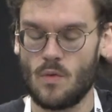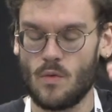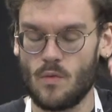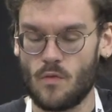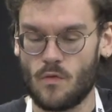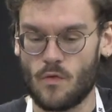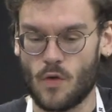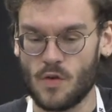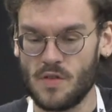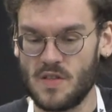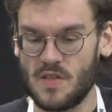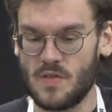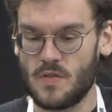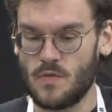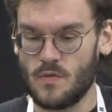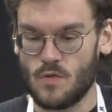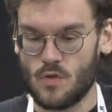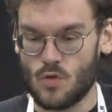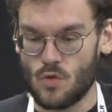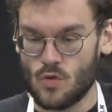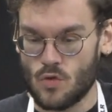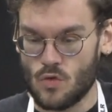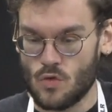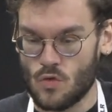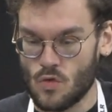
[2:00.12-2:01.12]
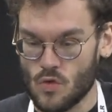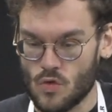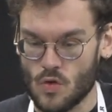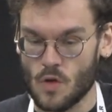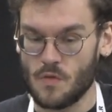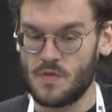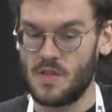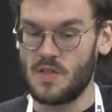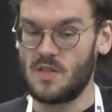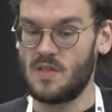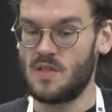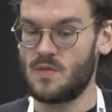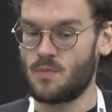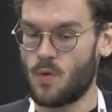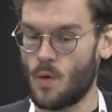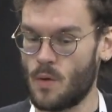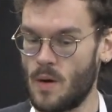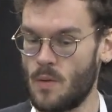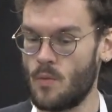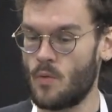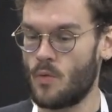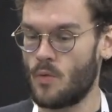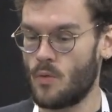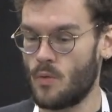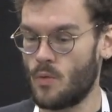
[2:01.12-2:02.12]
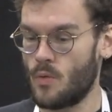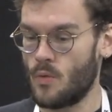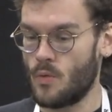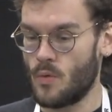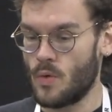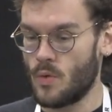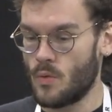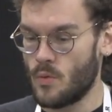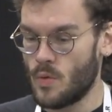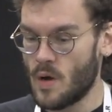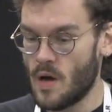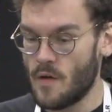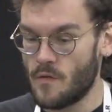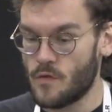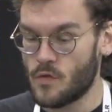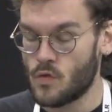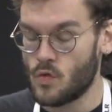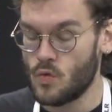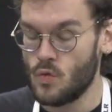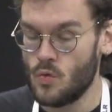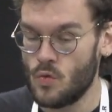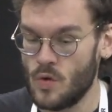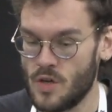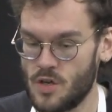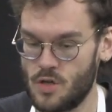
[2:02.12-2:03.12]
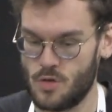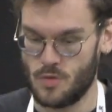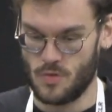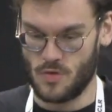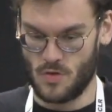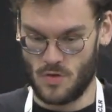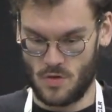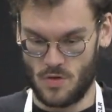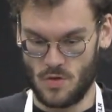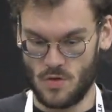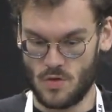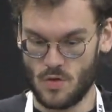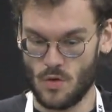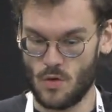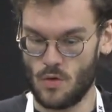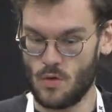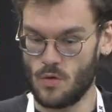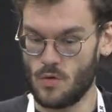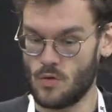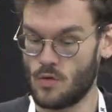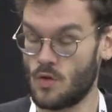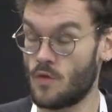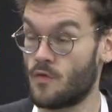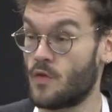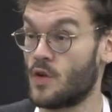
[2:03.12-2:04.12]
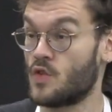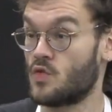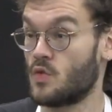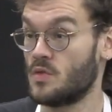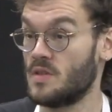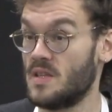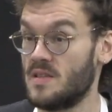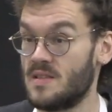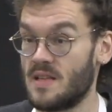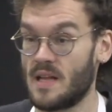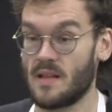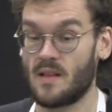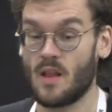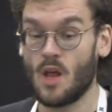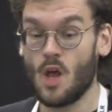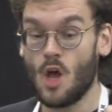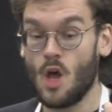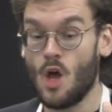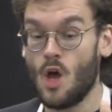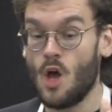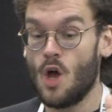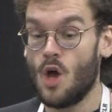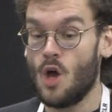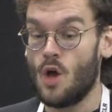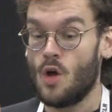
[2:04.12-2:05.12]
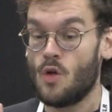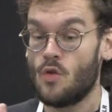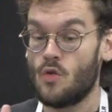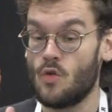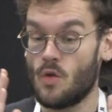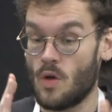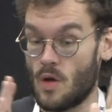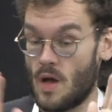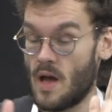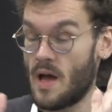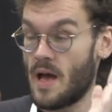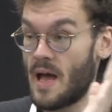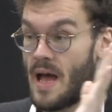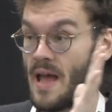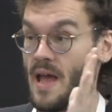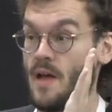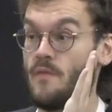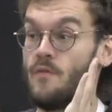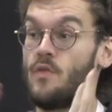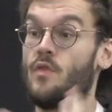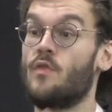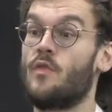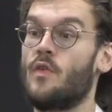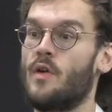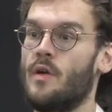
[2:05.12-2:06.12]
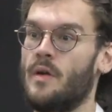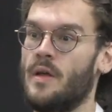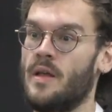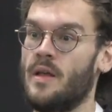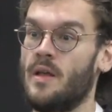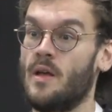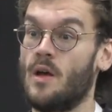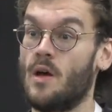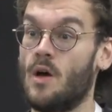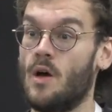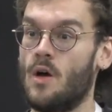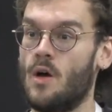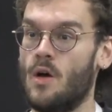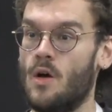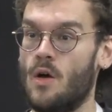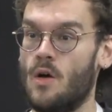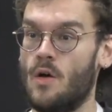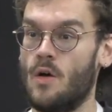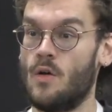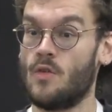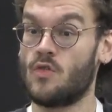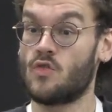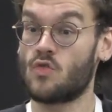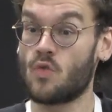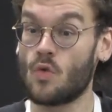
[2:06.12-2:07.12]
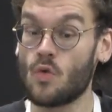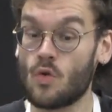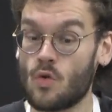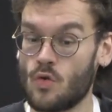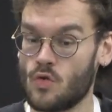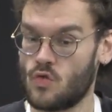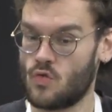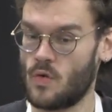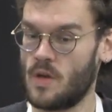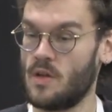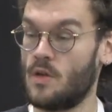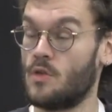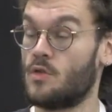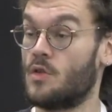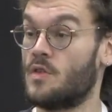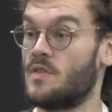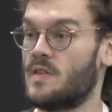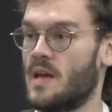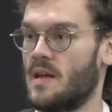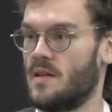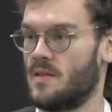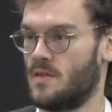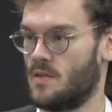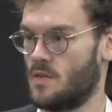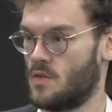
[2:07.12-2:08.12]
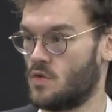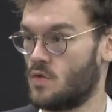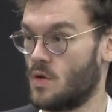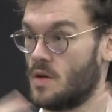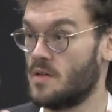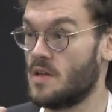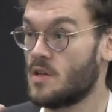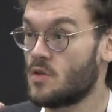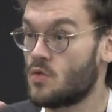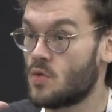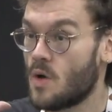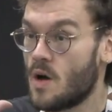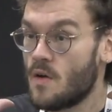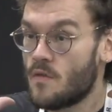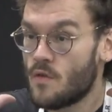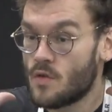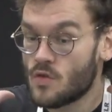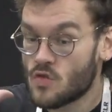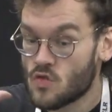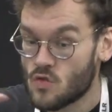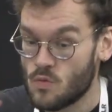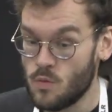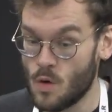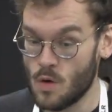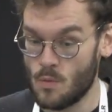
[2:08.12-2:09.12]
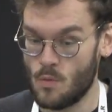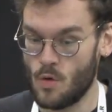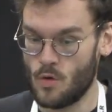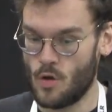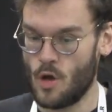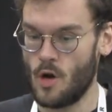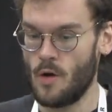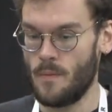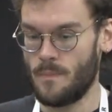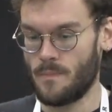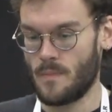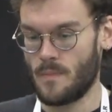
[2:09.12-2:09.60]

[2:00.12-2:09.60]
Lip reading: to solve this problem, we have two issues. So the first one is that I have a very strong constraint on the size. So I need to have a small model,